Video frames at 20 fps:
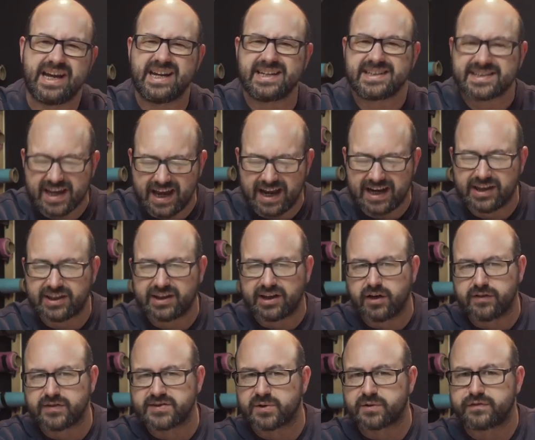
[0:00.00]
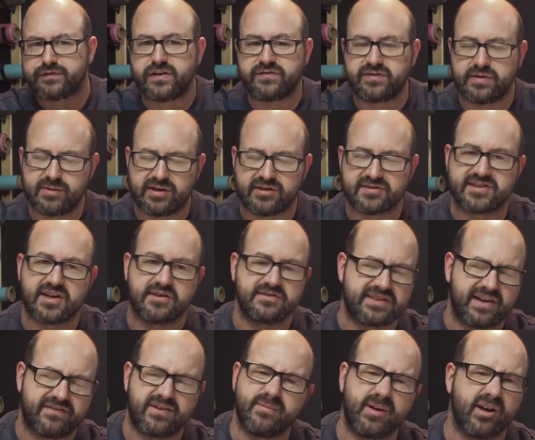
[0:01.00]
it's anything over sort of 50 mil, so
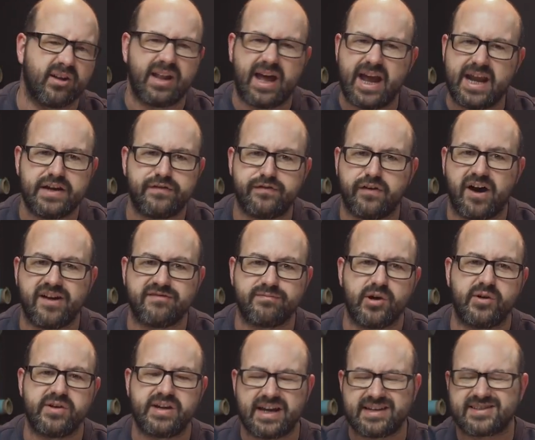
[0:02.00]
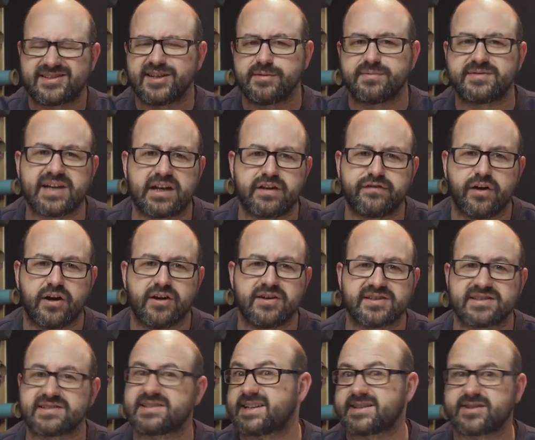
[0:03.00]
70 mil, 85 mil, you get super
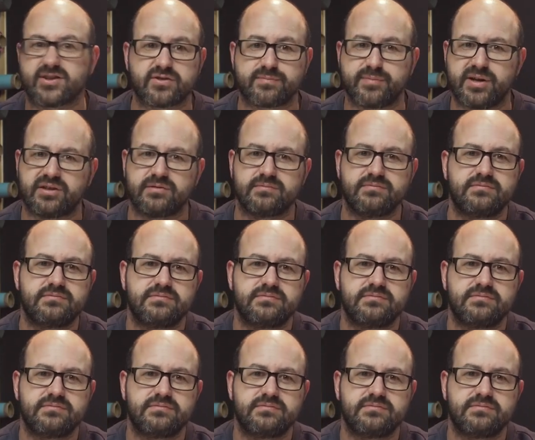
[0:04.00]
telephotos at 600 mil.